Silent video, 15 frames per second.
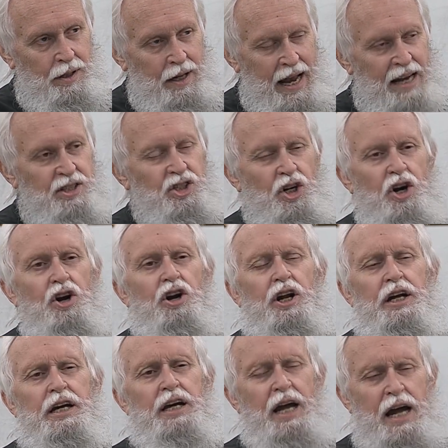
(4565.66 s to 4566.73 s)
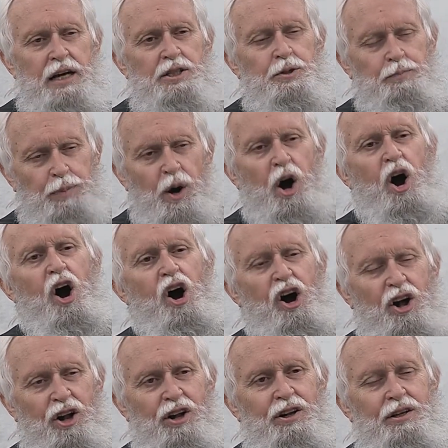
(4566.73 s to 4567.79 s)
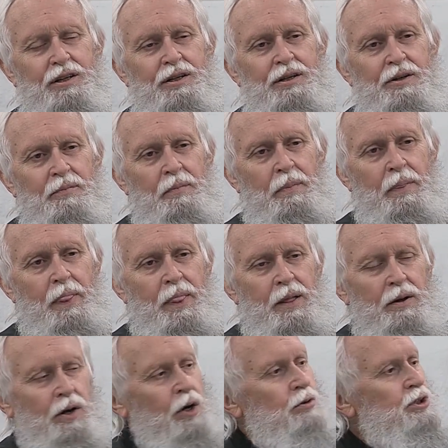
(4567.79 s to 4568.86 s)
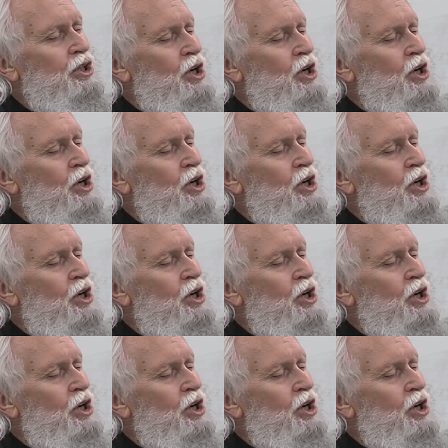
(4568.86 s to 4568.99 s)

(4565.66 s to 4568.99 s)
As early as Paul, who's